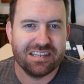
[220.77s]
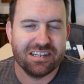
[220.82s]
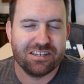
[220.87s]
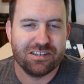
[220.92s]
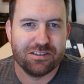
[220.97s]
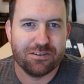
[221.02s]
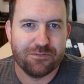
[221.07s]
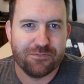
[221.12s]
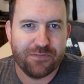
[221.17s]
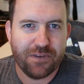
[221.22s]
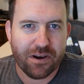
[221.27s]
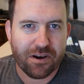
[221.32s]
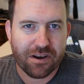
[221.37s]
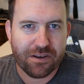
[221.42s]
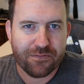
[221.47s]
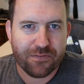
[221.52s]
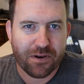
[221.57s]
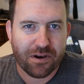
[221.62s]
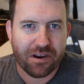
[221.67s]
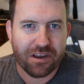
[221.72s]
This is a
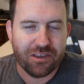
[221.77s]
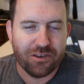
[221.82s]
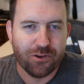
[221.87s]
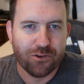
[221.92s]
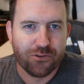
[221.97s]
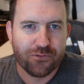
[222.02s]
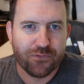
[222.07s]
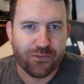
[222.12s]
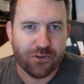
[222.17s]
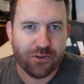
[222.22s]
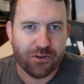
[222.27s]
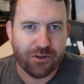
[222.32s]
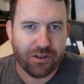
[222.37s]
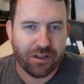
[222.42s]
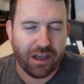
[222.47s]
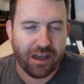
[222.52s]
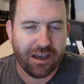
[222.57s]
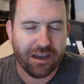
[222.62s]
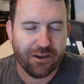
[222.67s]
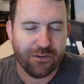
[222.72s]
very, very
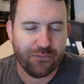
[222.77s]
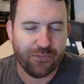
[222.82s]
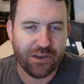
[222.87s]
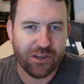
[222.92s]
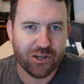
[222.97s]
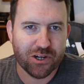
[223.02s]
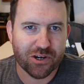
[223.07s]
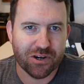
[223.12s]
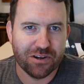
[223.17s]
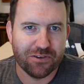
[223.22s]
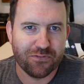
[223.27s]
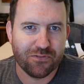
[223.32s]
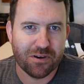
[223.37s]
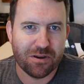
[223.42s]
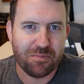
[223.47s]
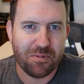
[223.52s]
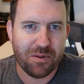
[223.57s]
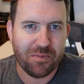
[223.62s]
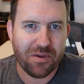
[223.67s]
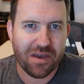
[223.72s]
useful feature in
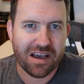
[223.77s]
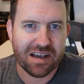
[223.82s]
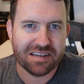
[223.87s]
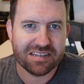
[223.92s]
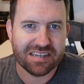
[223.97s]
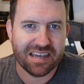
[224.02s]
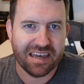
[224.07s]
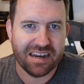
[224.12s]
FreePBX,